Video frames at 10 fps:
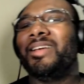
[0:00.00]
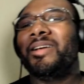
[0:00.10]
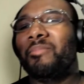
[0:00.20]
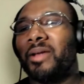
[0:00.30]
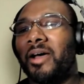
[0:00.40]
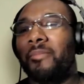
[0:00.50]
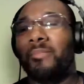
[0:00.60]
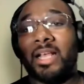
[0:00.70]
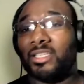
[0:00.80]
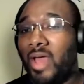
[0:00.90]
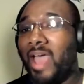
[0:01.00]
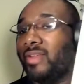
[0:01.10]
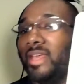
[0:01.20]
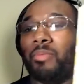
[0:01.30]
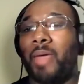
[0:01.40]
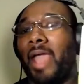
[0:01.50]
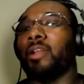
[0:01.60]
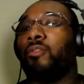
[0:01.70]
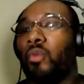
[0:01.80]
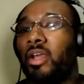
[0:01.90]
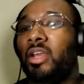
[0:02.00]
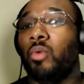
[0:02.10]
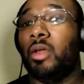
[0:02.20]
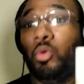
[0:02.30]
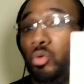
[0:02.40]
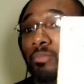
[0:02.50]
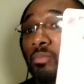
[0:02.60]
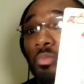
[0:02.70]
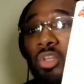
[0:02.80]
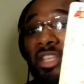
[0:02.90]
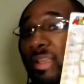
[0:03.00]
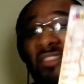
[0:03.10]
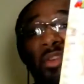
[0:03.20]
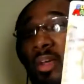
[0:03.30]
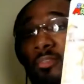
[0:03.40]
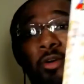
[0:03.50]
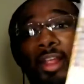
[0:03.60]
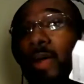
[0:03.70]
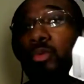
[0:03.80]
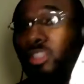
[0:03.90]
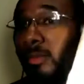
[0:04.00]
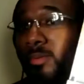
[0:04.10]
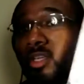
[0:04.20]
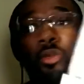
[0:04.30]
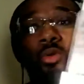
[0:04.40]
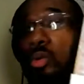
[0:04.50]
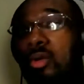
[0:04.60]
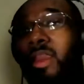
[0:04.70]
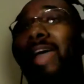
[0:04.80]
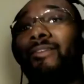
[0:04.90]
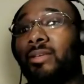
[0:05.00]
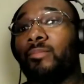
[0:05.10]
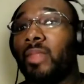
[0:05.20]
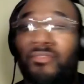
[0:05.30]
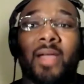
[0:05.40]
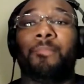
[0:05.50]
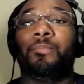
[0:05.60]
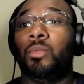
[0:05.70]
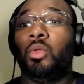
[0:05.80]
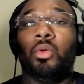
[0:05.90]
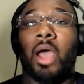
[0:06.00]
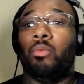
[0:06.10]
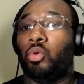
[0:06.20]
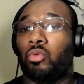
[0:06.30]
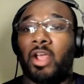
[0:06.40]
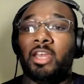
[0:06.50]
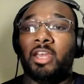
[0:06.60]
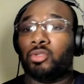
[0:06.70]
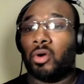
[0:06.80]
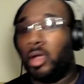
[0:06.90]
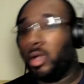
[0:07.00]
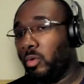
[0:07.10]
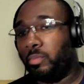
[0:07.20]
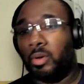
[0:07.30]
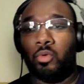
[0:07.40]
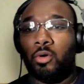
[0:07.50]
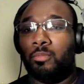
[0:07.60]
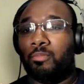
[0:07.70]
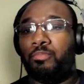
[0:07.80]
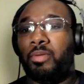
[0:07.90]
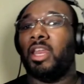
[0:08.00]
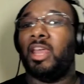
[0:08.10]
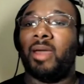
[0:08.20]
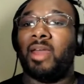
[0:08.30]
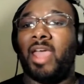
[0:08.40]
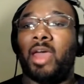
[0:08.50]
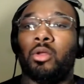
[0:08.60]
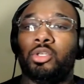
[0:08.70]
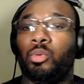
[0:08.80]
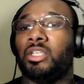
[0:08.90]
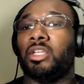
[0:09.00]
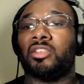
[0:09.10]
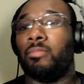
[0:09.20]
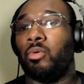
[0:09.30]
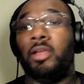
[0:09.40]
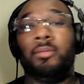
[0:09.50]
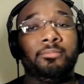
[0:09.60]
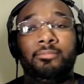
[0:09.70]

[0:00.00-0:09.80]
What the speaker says: But I still have it in package for anyone who wants. I'm giving it away free. I will ship it to you. You can have it. If I will do a random drawing. We'll pick a name out of a hat on Twitch at some point.